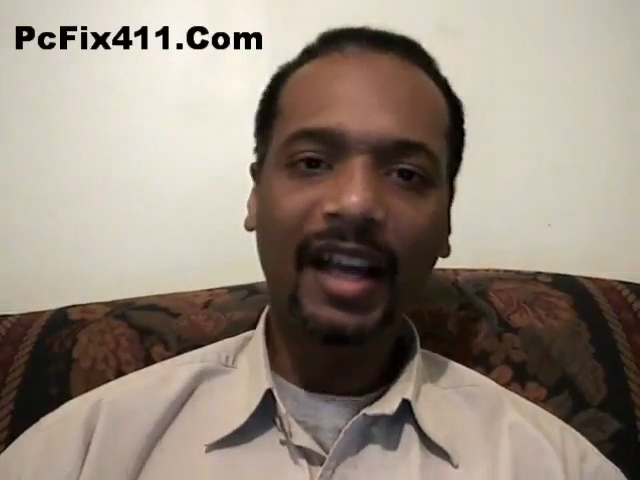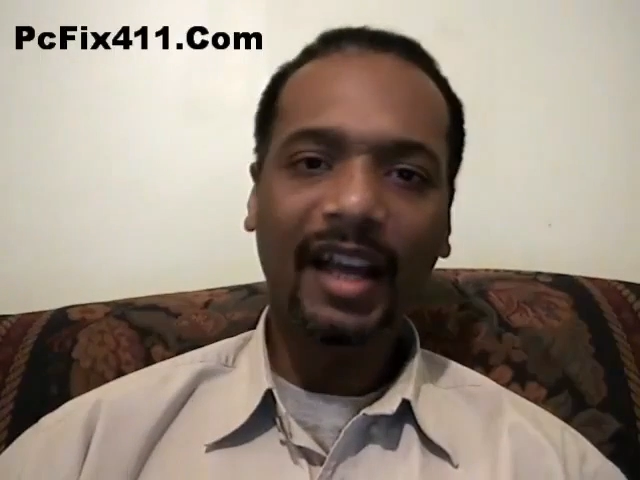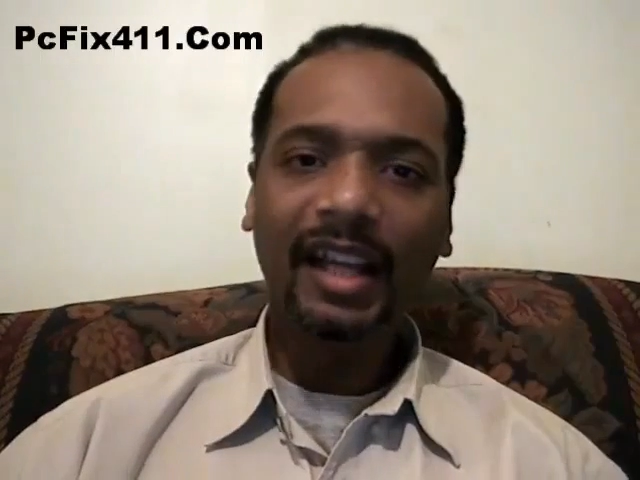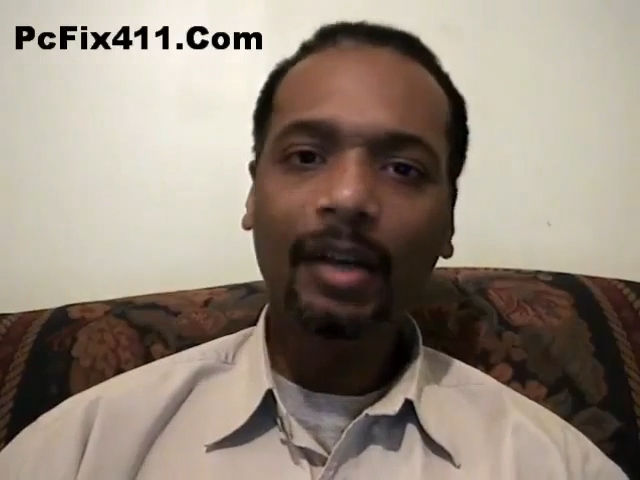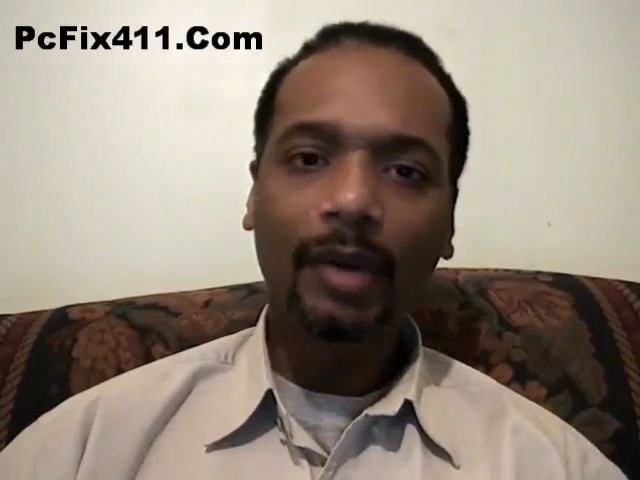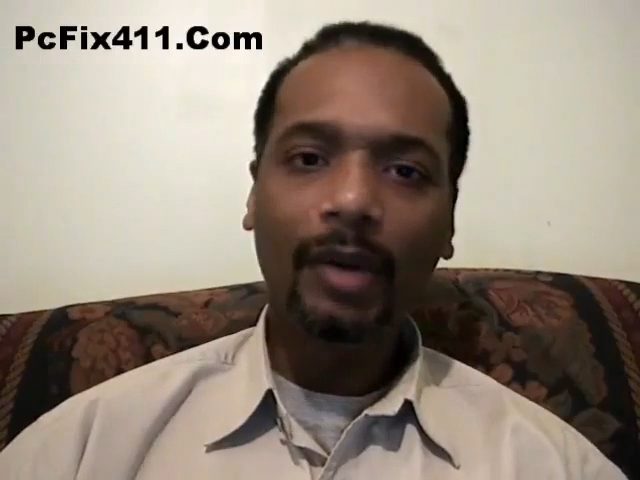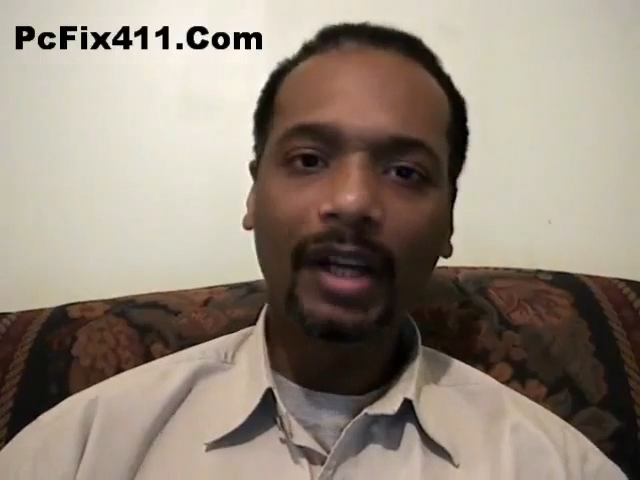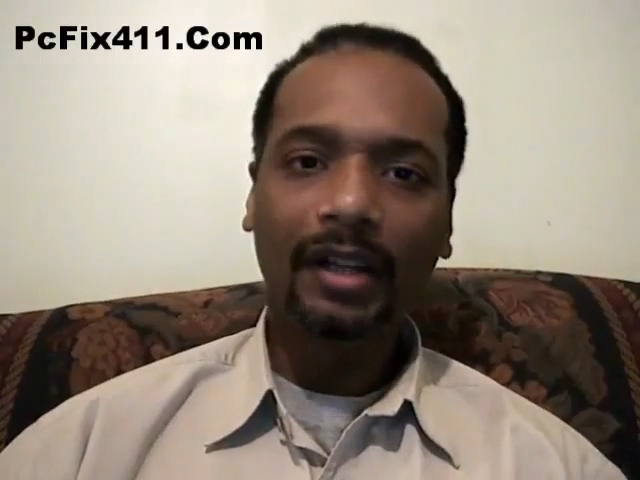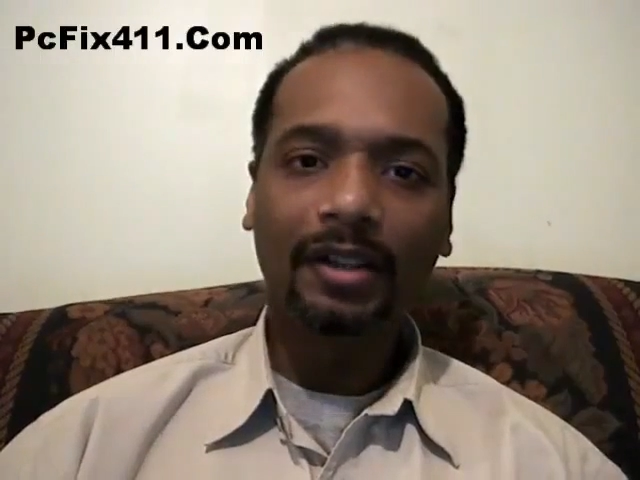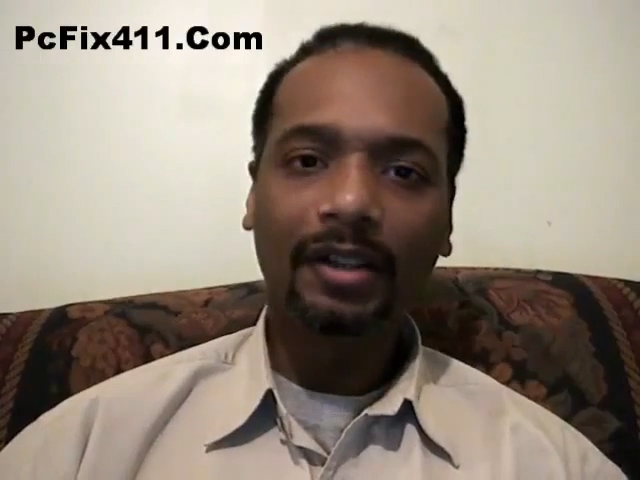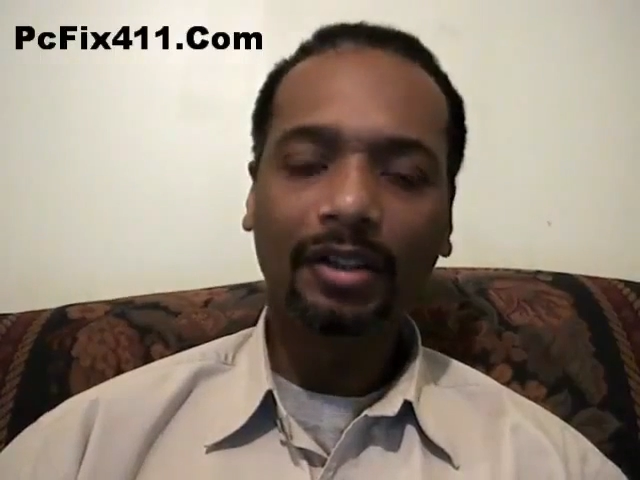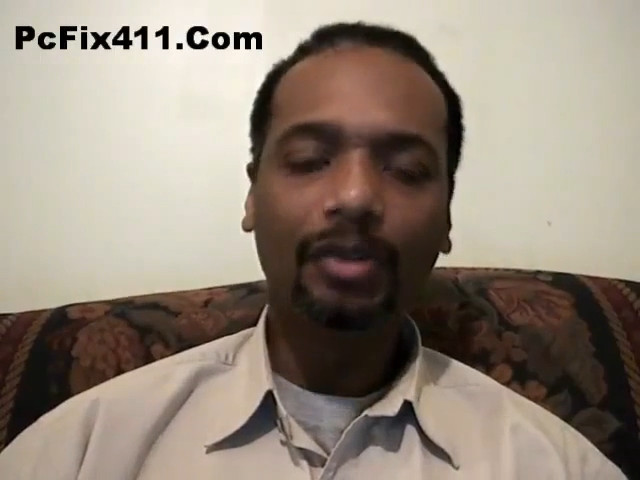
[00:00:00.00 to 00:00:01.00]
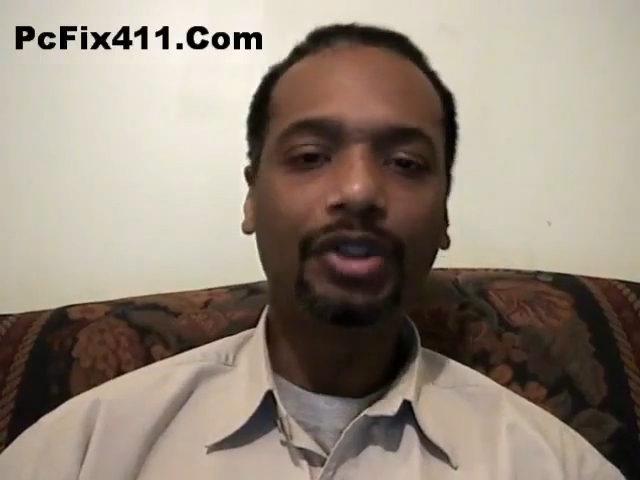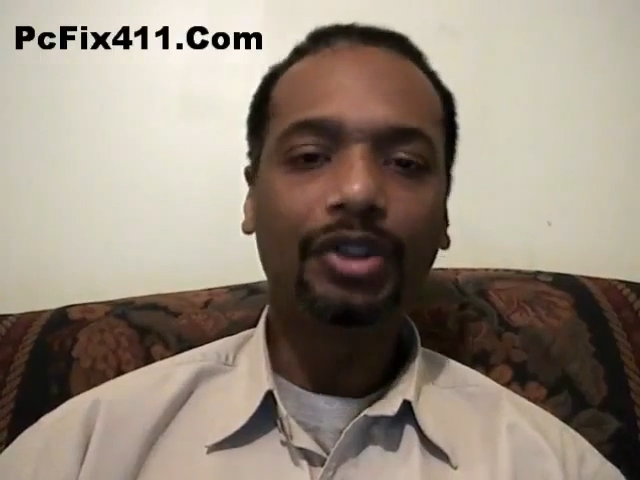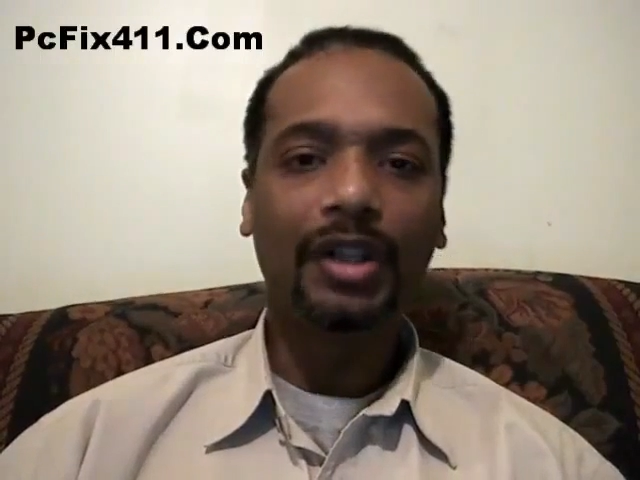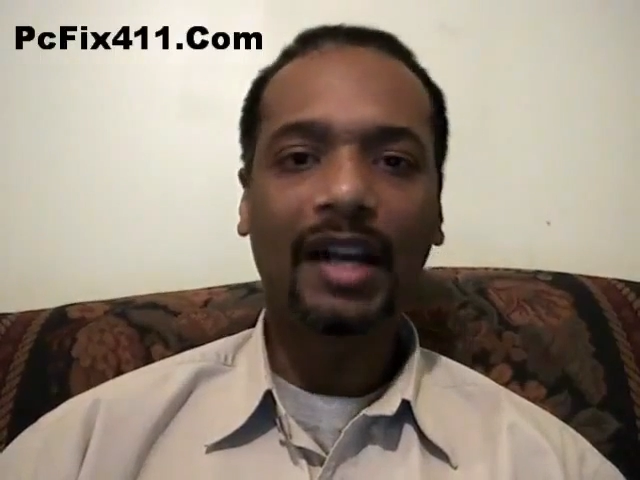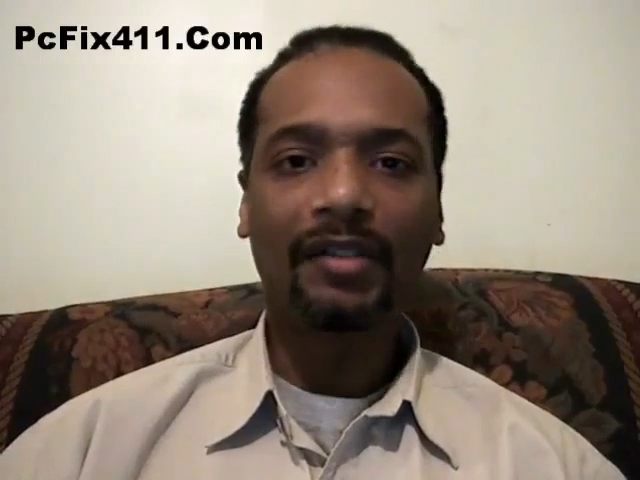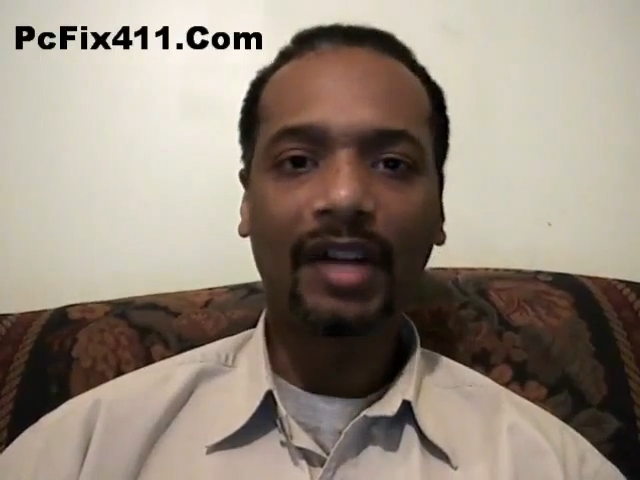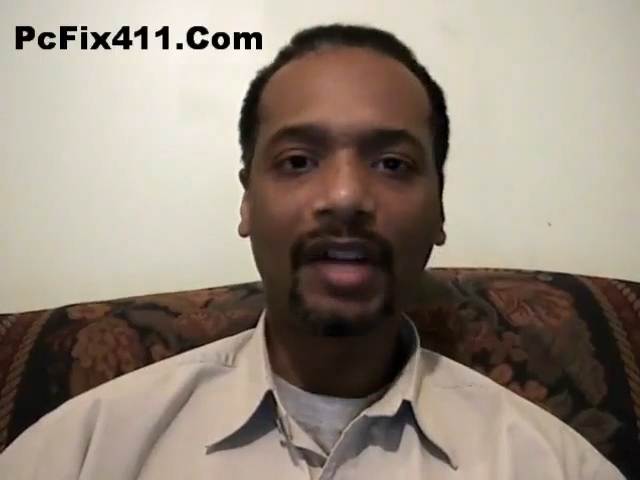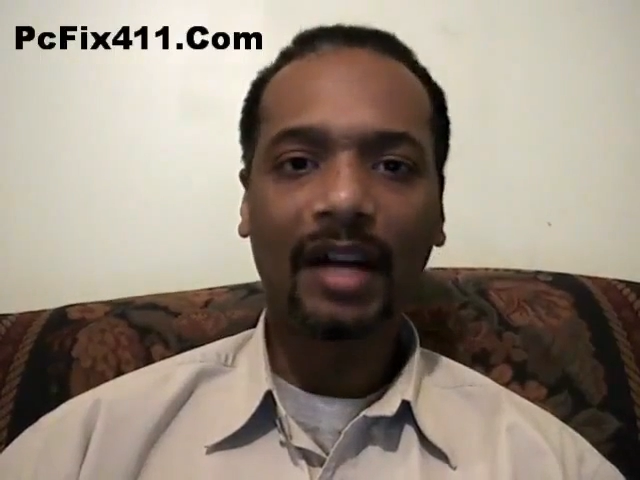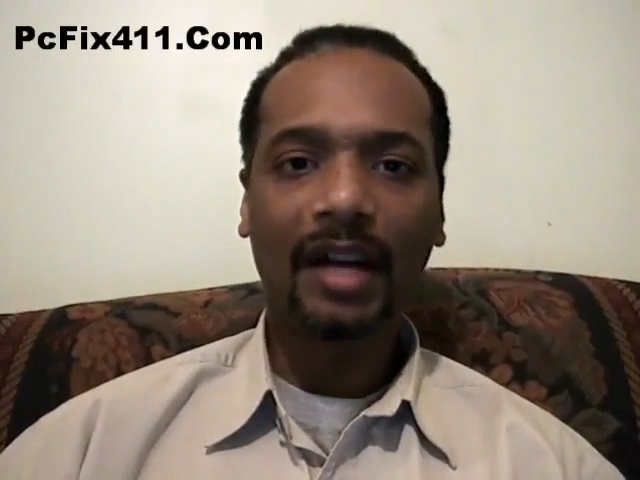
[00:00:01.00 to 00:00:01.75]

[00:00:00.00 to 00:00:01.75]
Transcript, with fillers: Anyway, you should have a